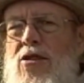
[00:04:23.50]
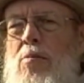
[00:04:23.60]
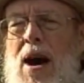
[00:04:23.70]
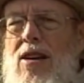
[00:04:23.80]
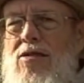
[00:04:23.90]
are
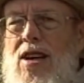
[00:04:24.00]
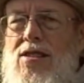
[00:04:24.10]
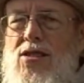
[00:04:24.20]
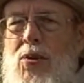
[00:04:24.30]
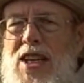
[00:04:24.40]
modeled on
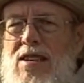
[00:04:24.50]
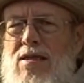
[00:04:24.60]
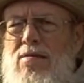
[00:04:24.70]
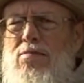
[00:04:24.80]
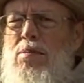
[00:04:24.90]
Sweden,
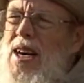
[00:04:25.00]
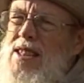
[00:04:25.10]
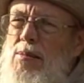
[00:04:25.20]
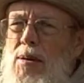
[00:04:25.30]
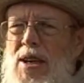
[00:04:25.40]

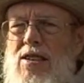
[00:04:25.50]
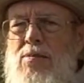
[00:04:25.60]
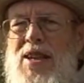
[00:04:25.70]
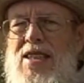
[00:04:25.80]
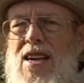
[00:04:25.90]
possibly
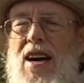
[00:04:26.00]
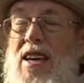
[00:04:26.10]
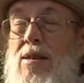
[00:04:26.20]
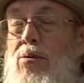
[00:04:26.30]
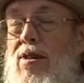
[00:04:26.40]
because
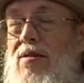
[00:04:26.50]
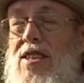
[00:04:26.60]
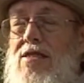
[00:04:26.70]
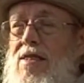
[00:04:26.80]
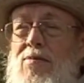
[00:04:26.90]
Miyazaki had
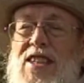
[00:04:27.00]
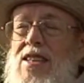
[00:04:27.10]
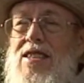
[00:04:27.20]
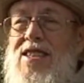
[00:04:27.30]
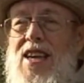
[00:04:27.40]
previously
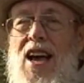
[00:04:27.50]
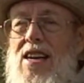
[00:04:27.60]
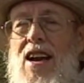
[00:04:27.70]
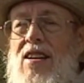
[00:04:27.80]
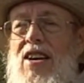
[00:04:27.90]
visited
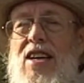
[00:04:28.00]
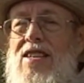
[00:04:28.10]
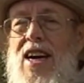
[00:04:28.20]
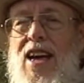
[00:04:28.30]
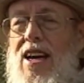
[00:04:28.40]
Scandinavia a
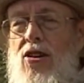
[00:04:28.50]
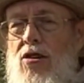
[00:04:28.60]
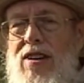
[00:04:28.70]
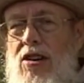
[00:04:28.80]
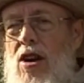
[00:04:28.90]
decade
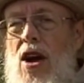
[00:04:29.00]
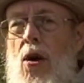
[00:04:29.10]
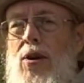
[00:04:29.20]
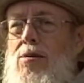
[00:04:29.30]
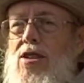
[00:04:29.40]
earlier
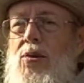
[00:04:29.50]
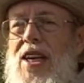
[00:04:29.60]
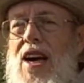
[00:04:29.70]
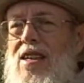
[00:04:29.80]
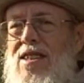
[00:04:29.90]
when he was
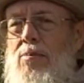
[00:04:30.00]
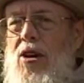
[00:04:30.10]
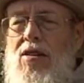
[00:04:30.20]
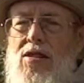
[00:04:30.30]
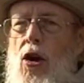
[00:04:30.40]
doing
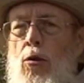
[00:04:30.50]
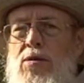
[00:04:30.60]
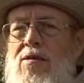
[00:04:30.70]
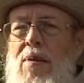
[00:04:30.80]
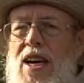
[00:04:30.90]
concept art in the
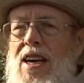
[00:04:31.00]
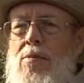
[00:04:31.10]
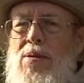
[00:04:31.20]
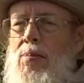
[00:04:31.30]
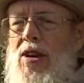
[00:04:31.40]
hopes of making
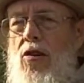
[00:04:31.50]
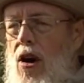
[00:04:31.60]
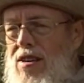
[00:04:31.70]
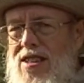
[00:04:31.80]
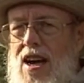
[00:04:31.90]
a Pippi
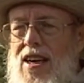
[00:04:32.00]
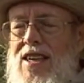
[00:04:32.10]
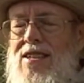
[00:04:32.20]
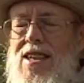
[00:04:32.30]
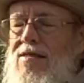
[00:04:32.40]

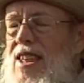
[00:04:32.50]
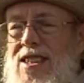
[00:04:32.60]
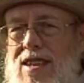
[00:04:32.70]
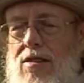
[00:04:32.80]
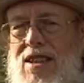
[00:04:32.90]
Longstocking TV
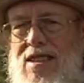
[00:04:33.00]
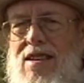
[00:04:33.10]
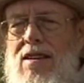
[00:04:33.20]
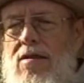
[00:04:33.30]
series.